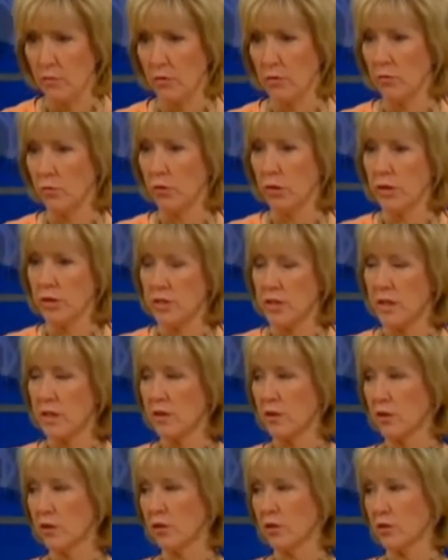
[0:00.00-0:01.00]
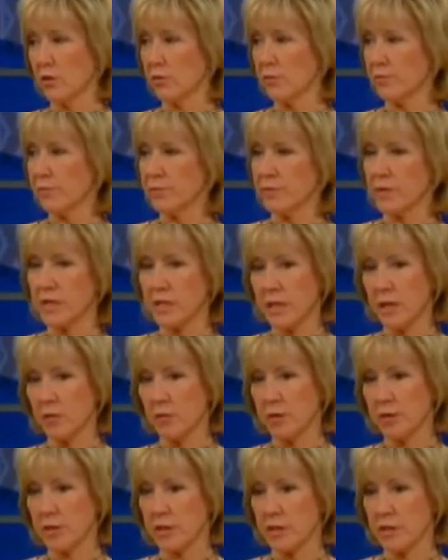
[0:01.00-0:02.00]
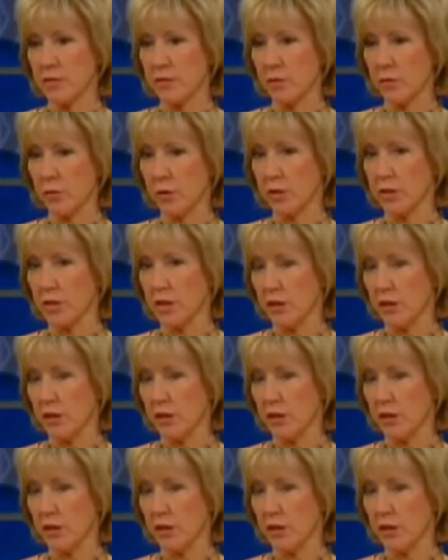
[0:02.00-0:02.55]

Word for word: Well, what do you say to her? Stay with us, if you will,